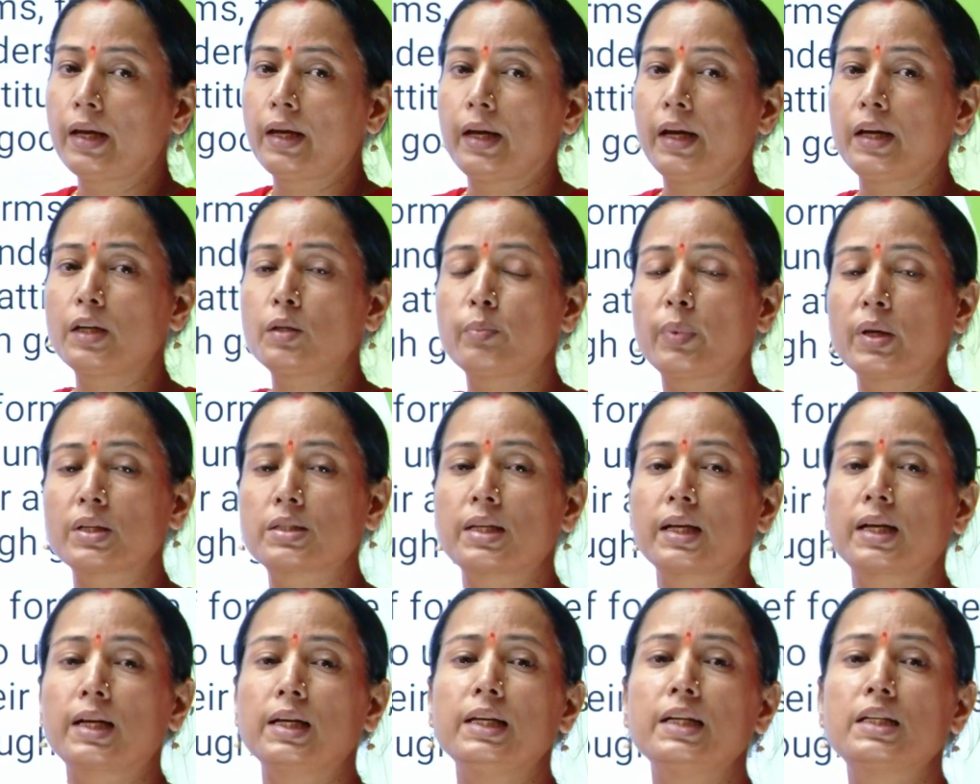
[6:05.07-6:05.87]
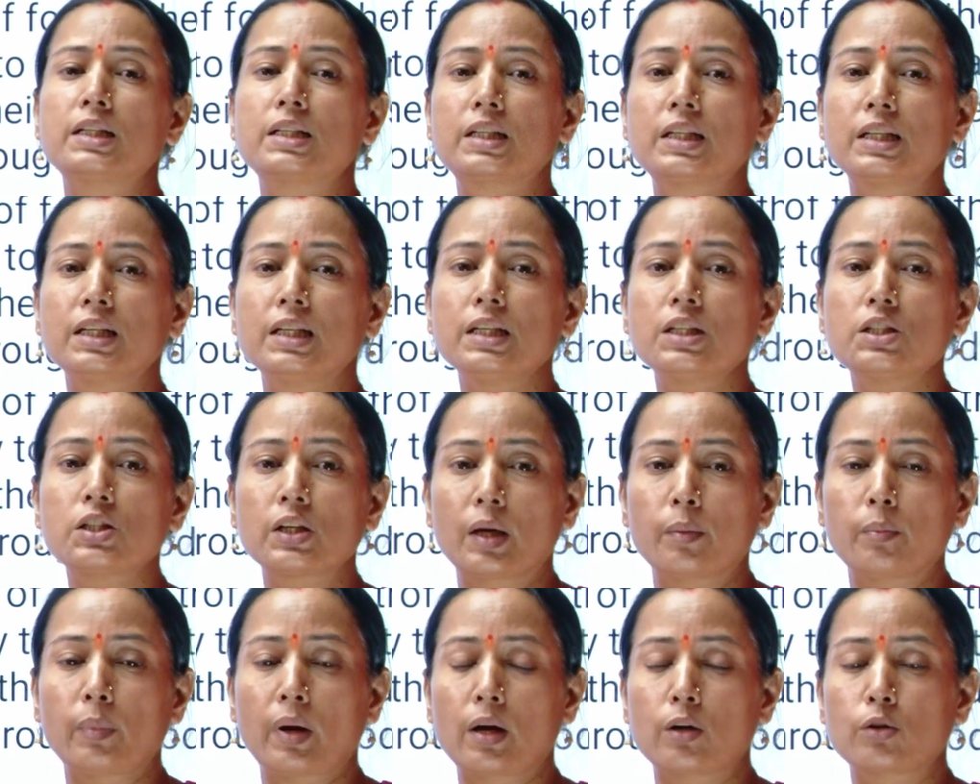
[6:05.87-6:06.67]
It basically teach
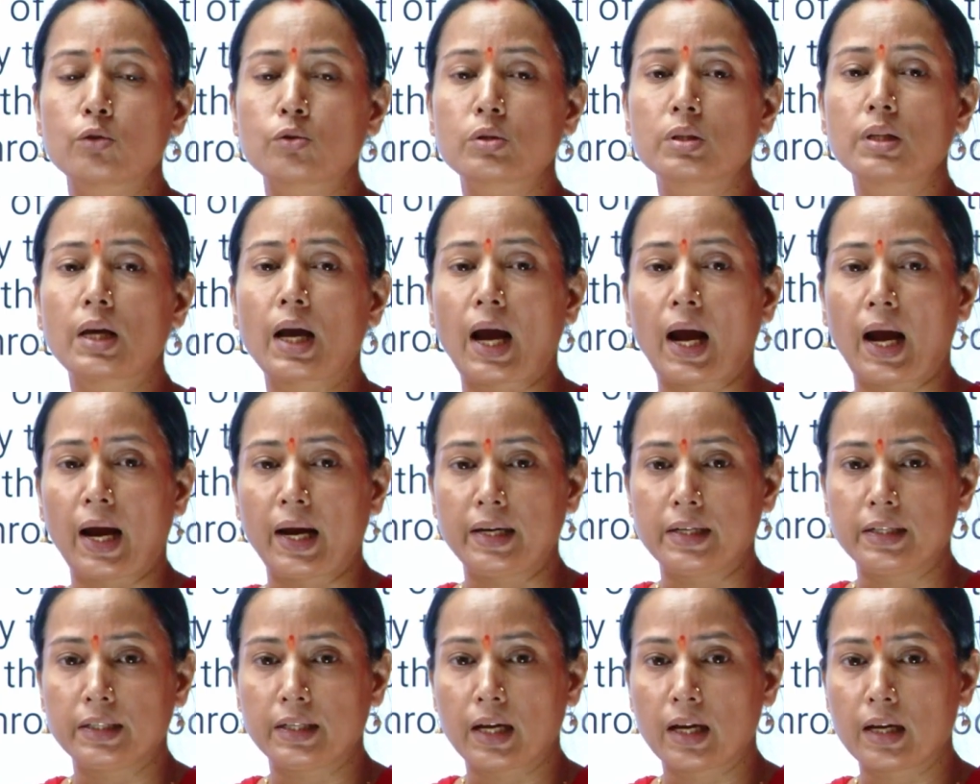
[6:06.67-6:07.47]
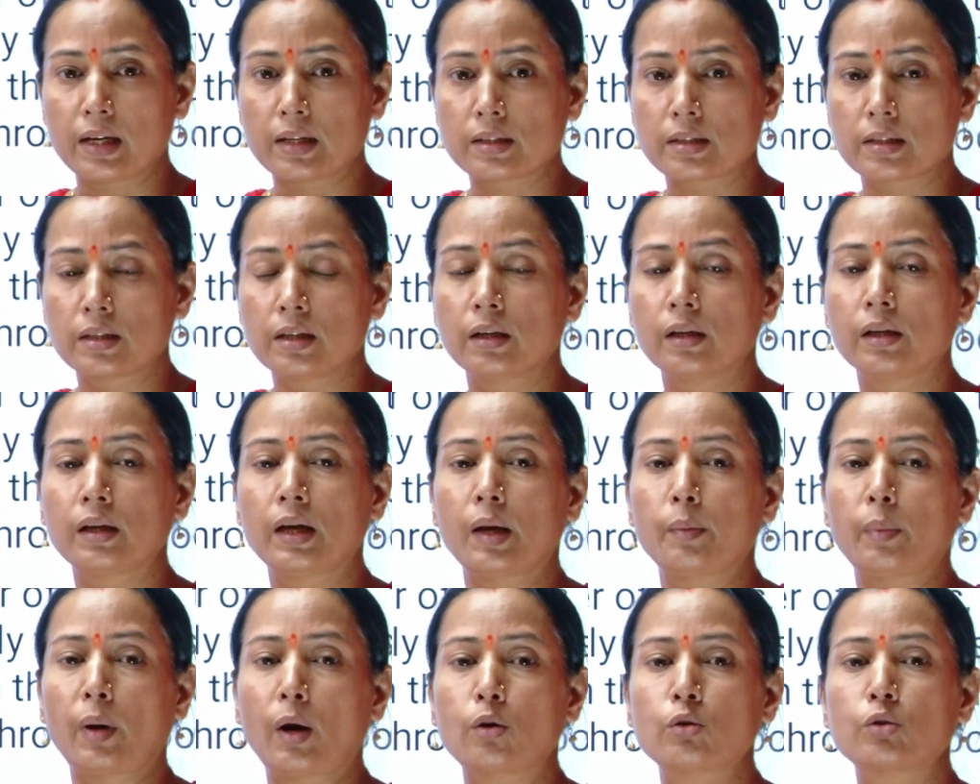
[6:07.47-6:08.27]
about the ideas,
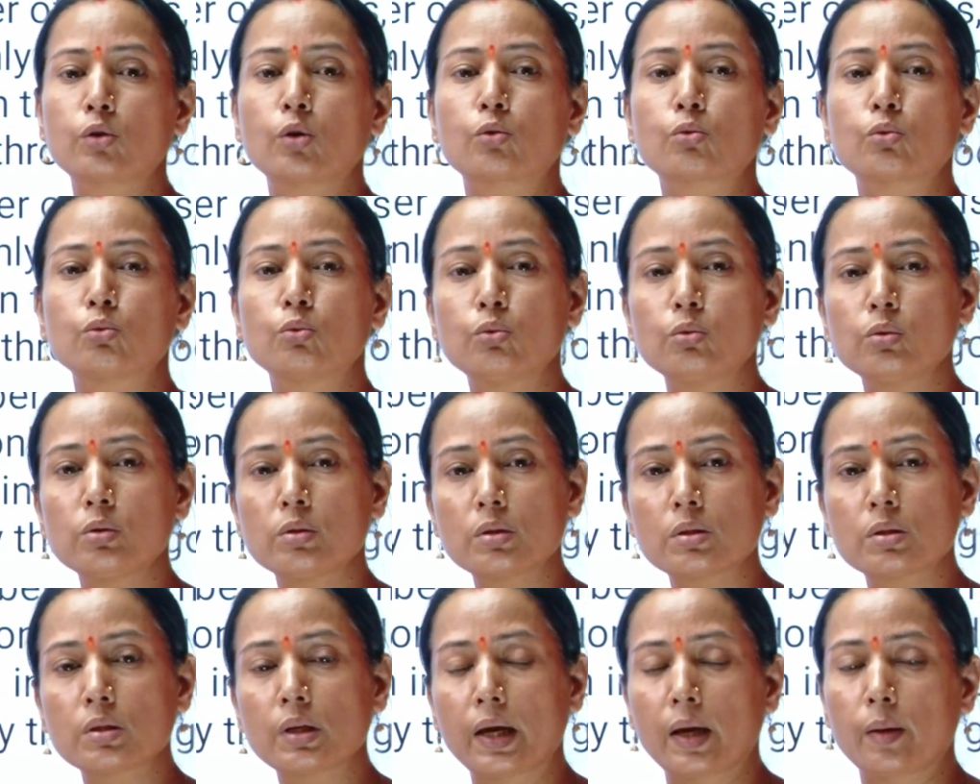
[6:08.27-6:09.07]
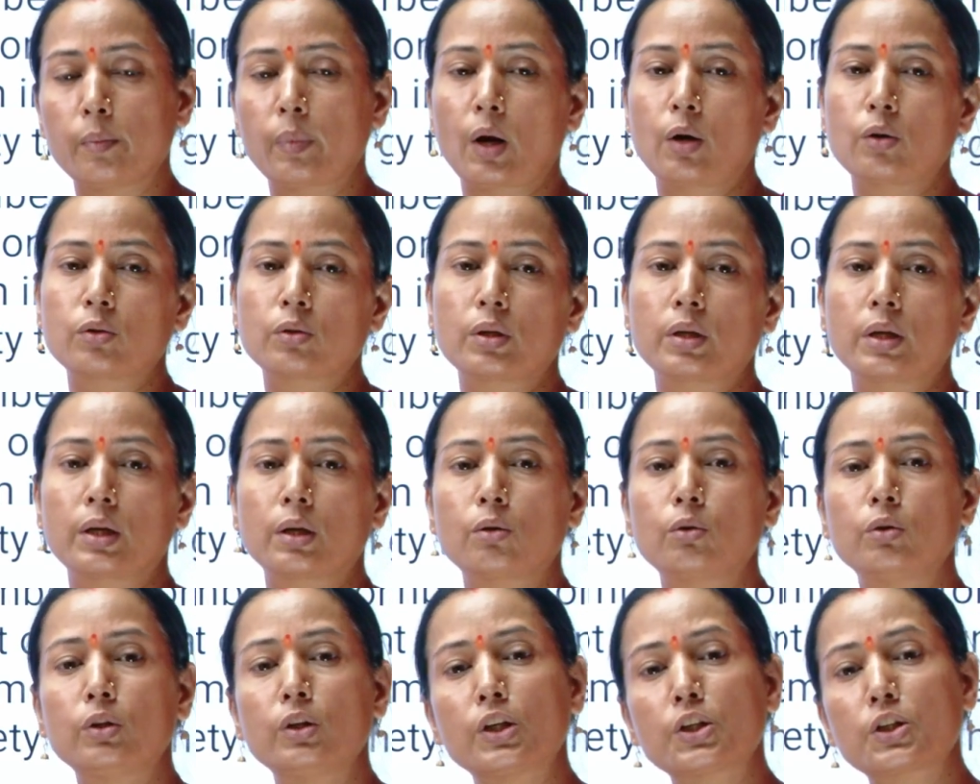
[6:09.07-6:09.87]
about the rules, about the
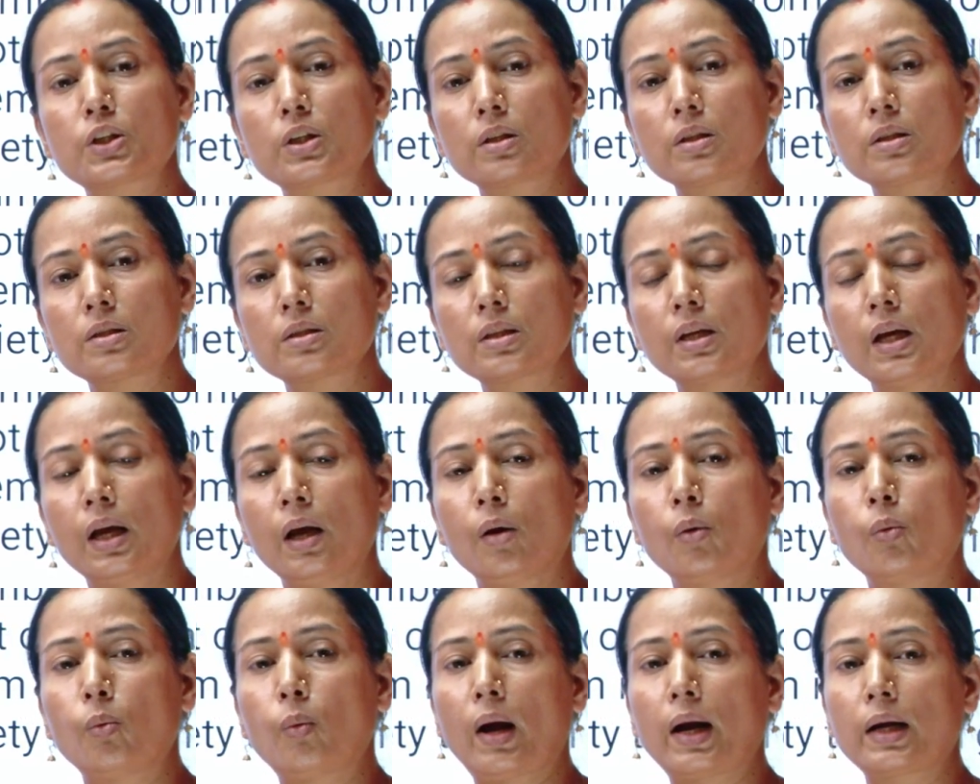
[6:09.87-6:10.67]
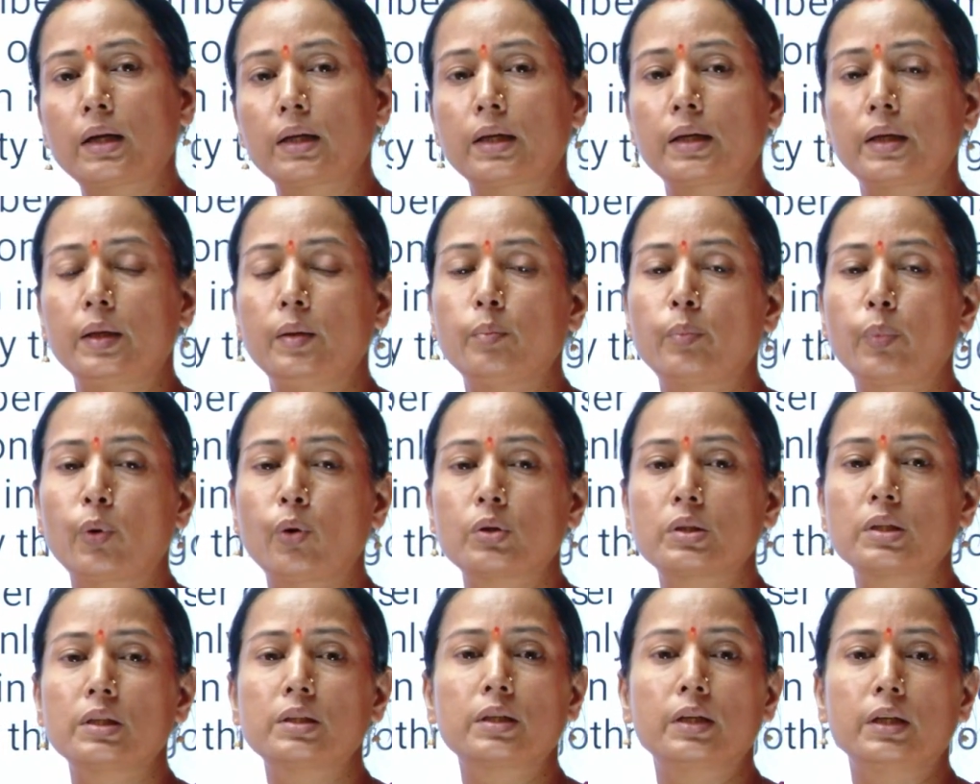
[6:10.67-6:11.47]
regulations, what are
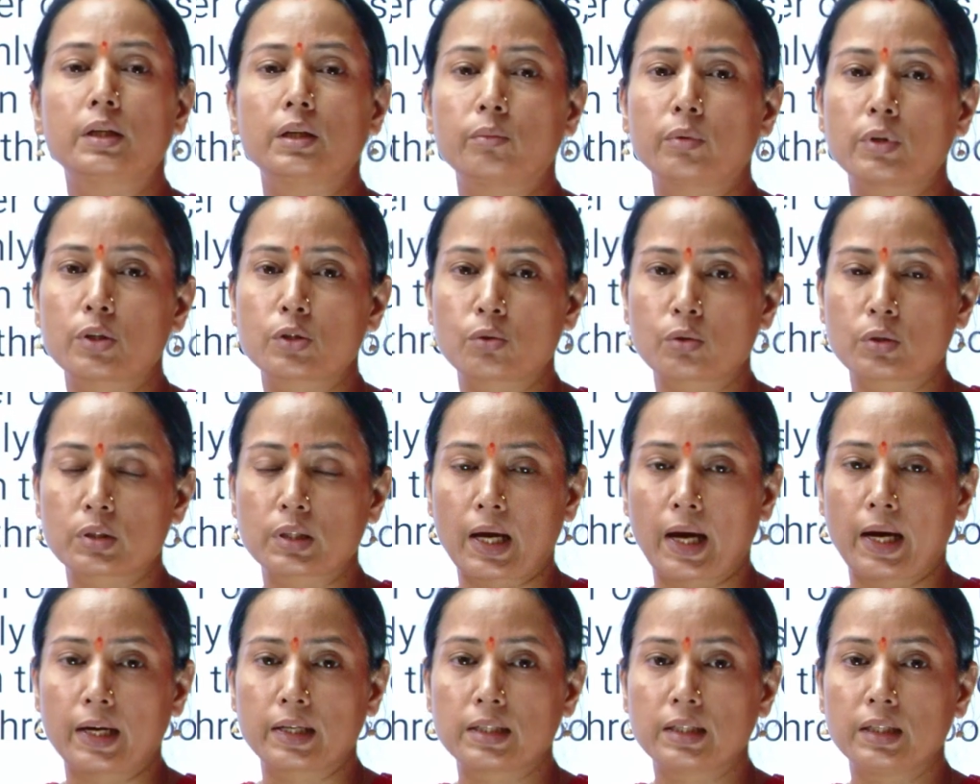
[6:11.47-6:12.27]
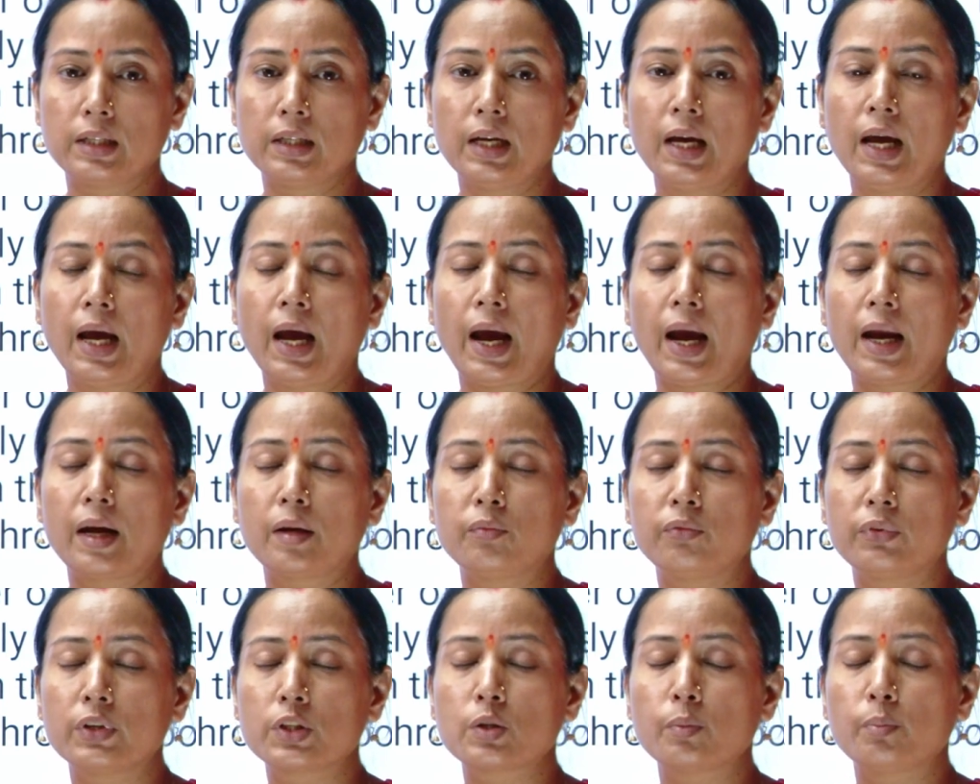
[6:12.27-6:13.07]
important in our society
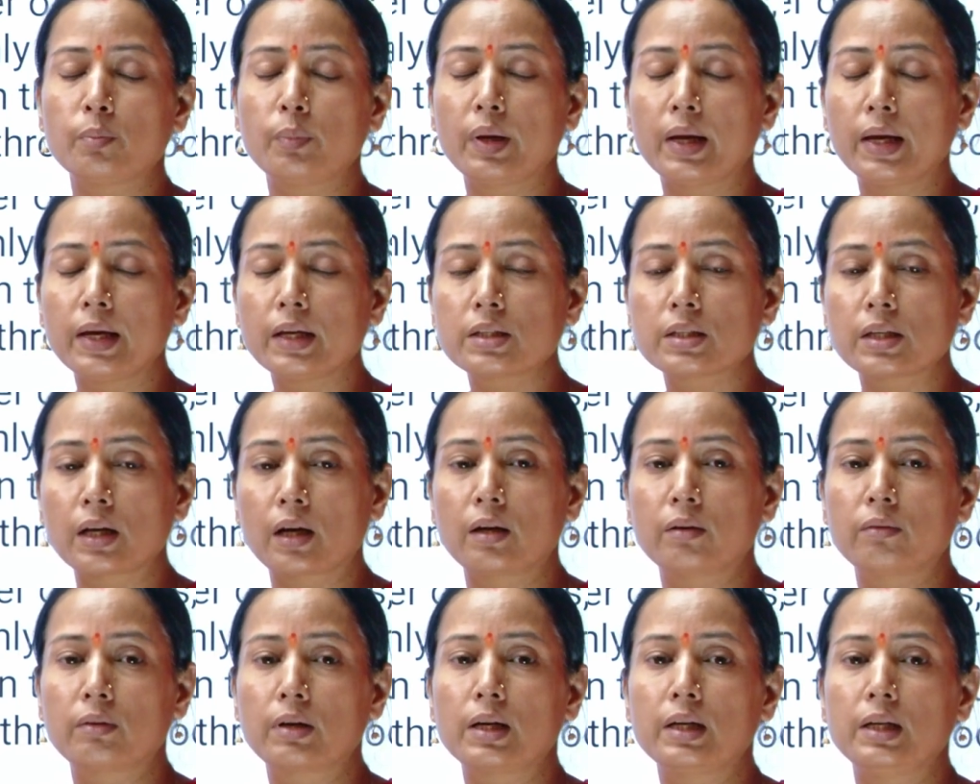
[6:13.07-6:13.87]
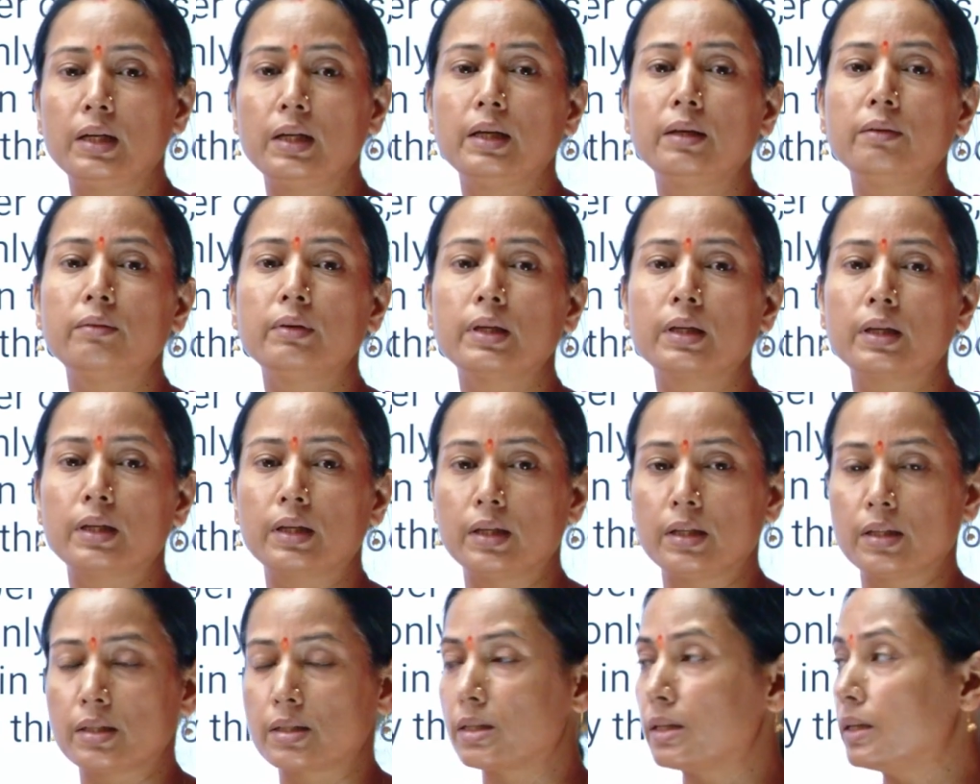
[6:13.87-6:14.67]
and which makes our living
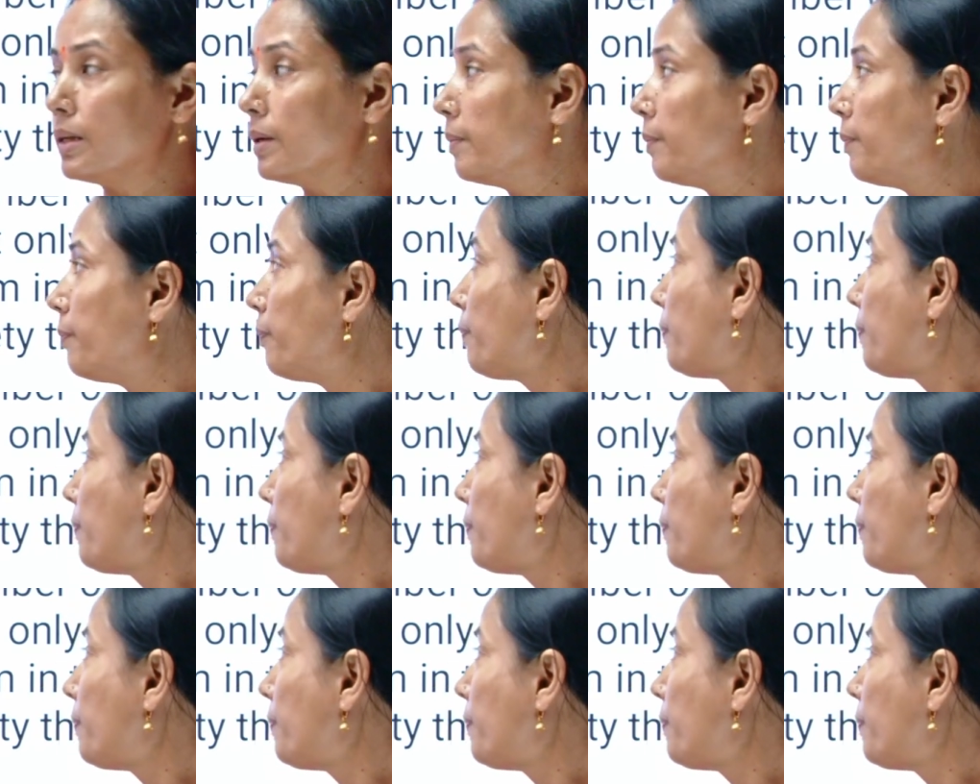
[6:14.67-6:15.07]
easy.